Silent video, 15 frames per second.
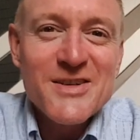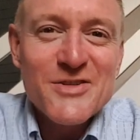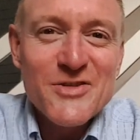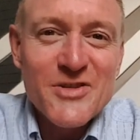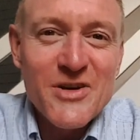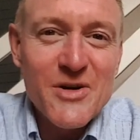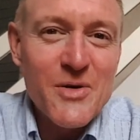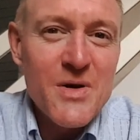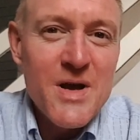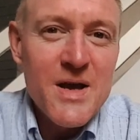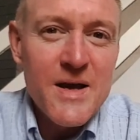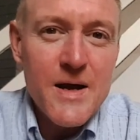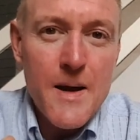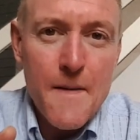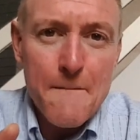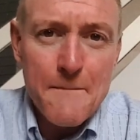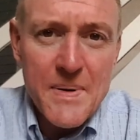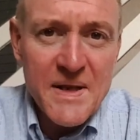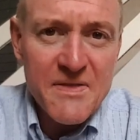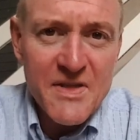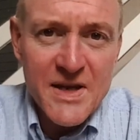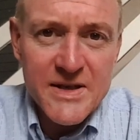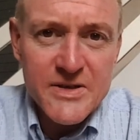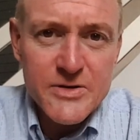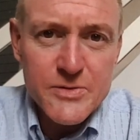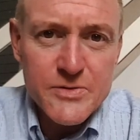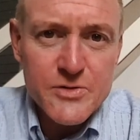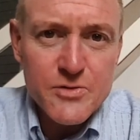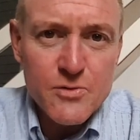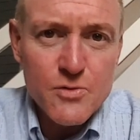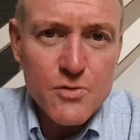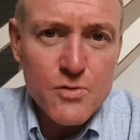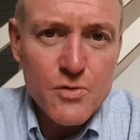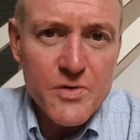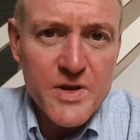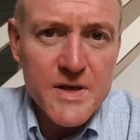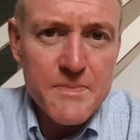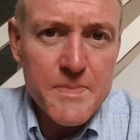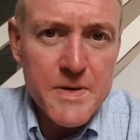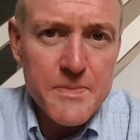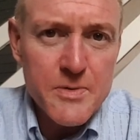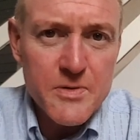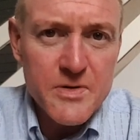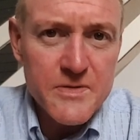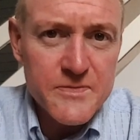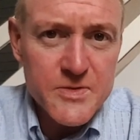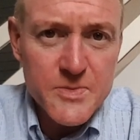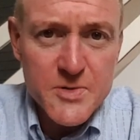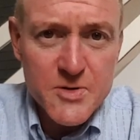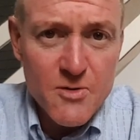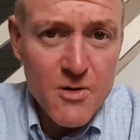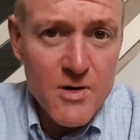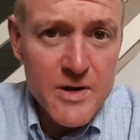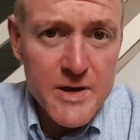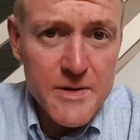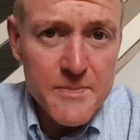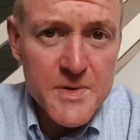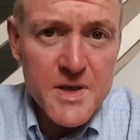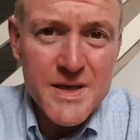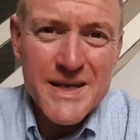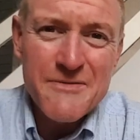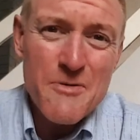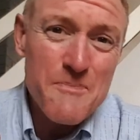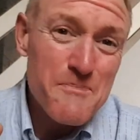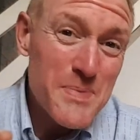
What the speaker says: So big thank you to all the people that have subscribed. Even